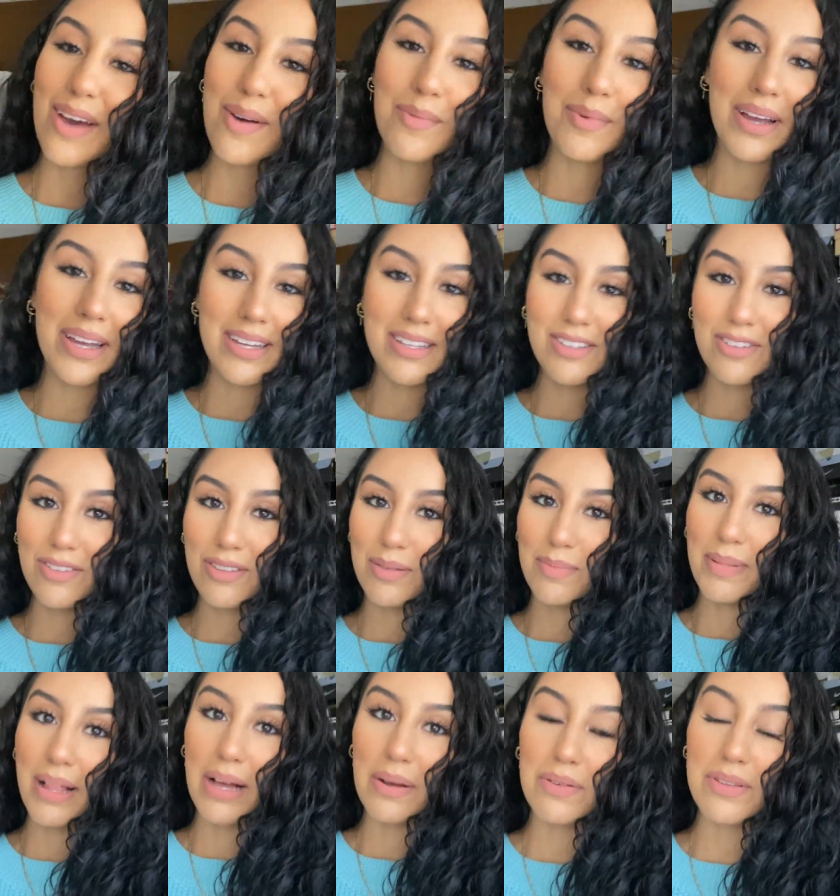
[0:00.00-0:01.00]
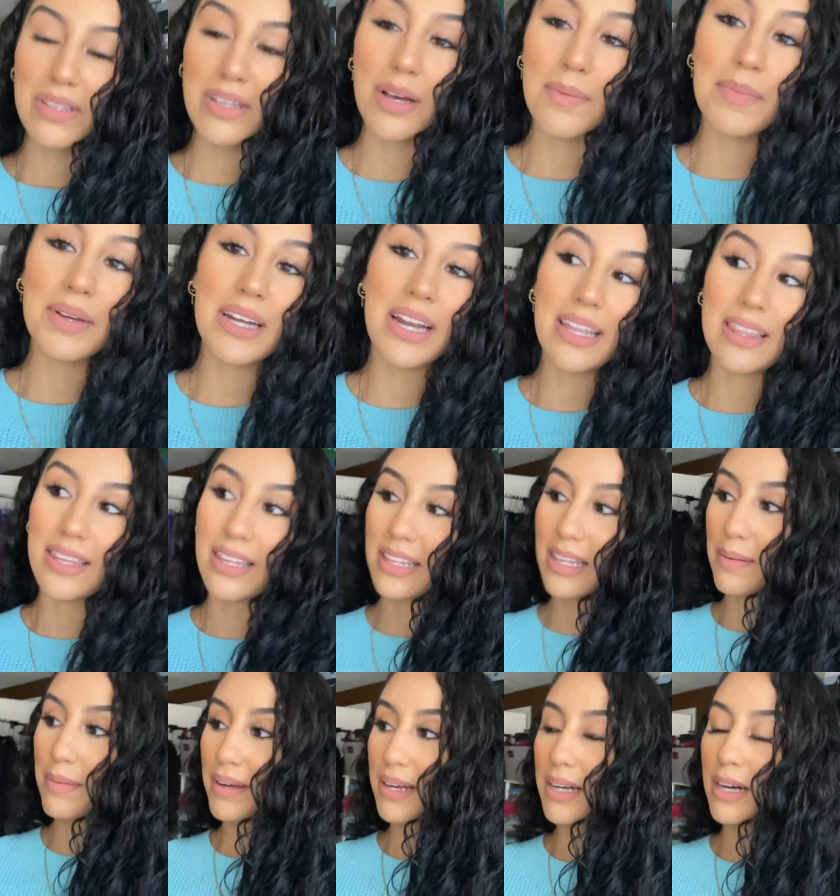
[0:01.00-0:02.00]
wait until the black ones come in. I think they
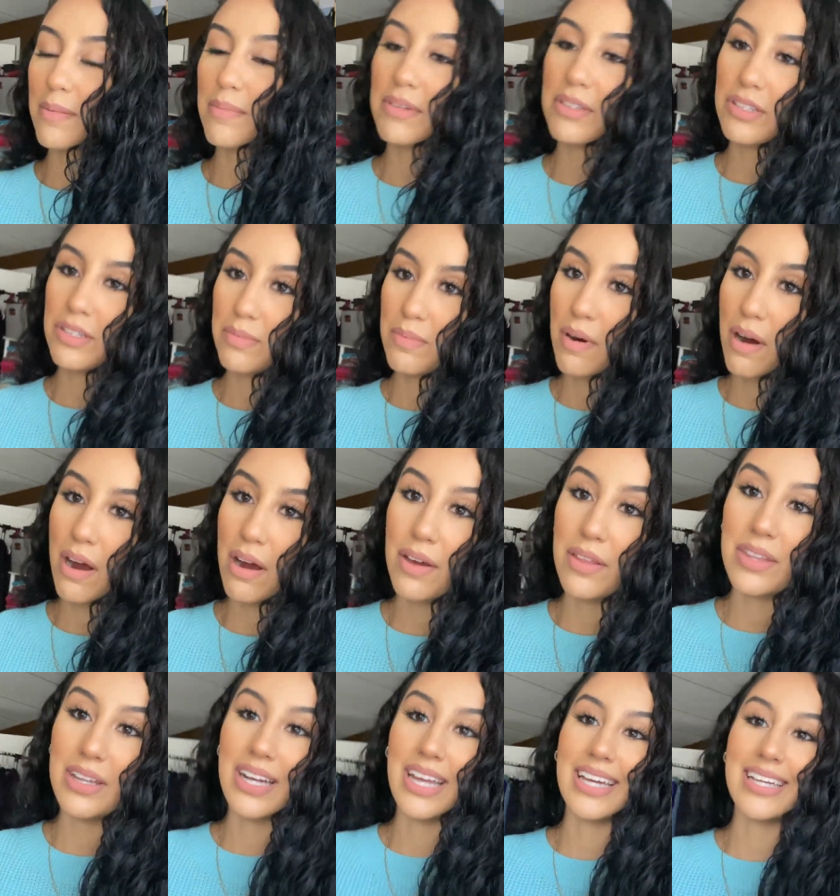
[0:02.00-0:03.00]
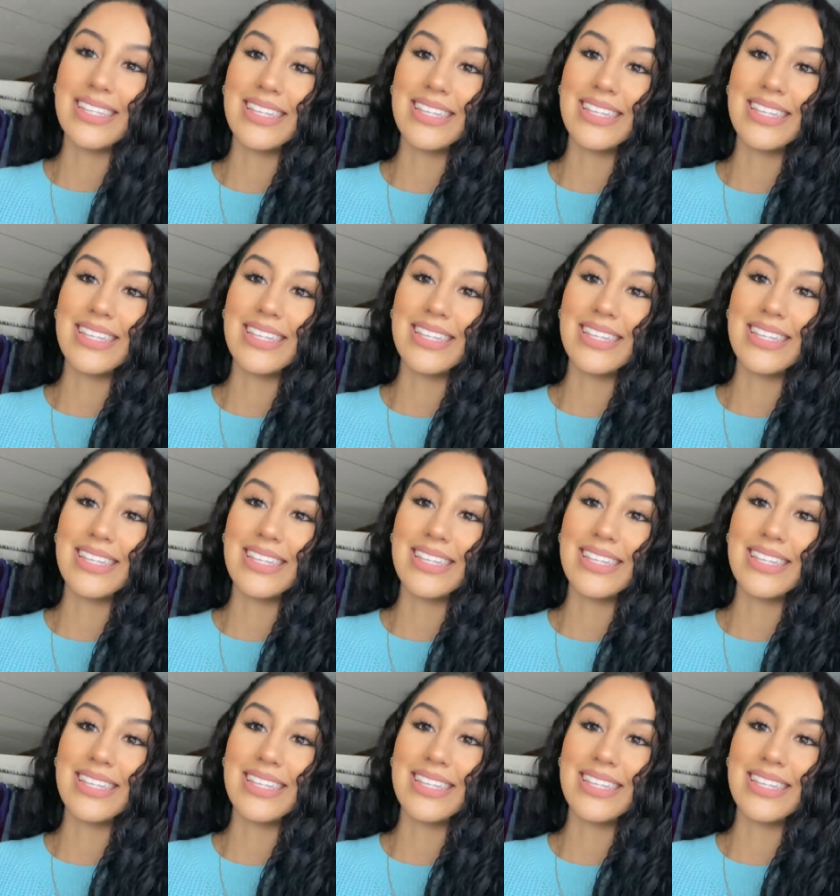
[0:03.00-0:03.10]
might come in tomorrow the next